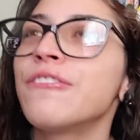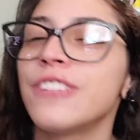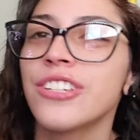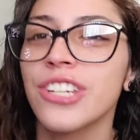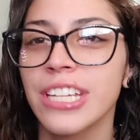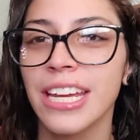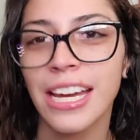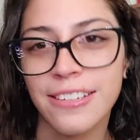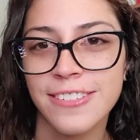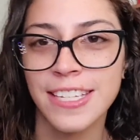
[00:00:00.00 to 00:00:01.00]
officially
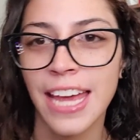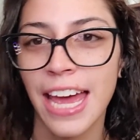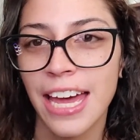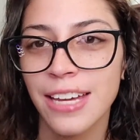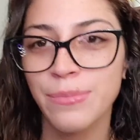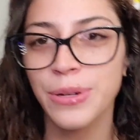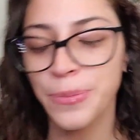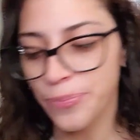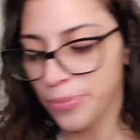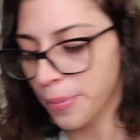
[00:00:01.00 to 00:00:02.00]
have a tab.
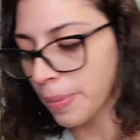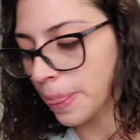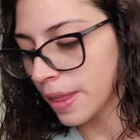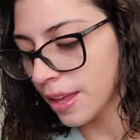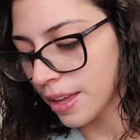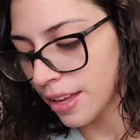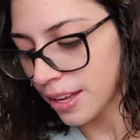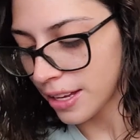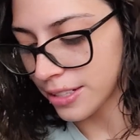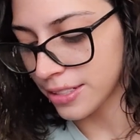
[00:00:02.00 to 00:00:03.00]

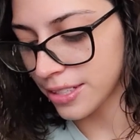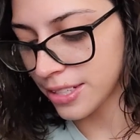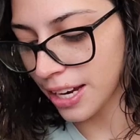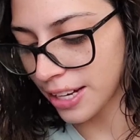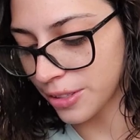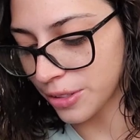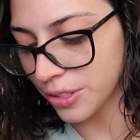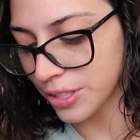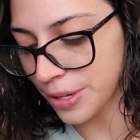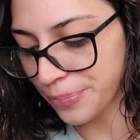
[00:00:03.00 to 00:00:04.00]
It is
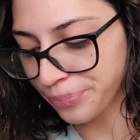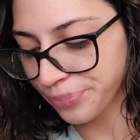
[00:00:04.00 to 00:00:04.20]
titled,